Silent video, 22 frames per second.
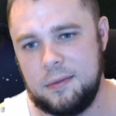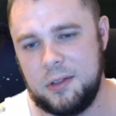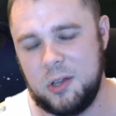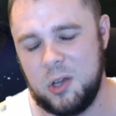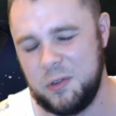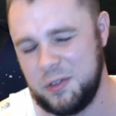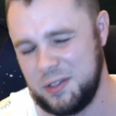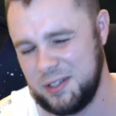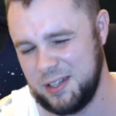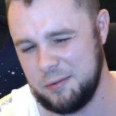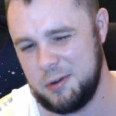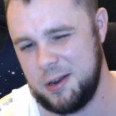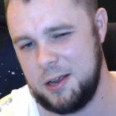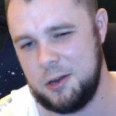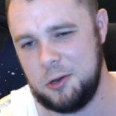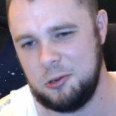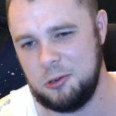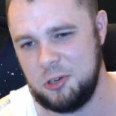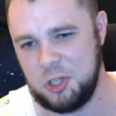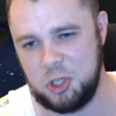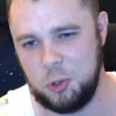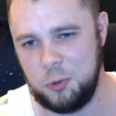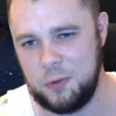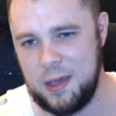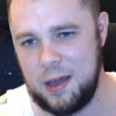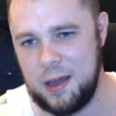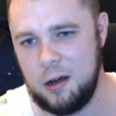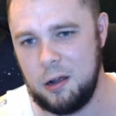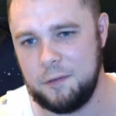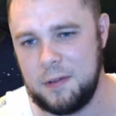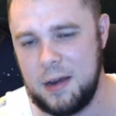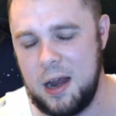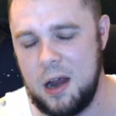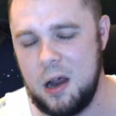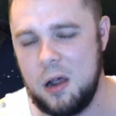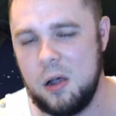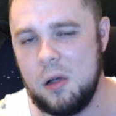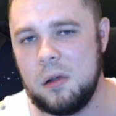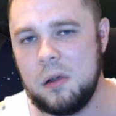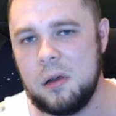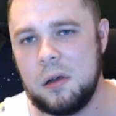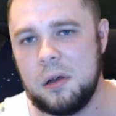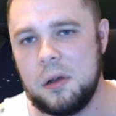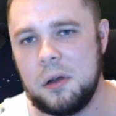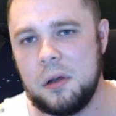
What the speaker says: If it was Eliminate, you just shoot that off now.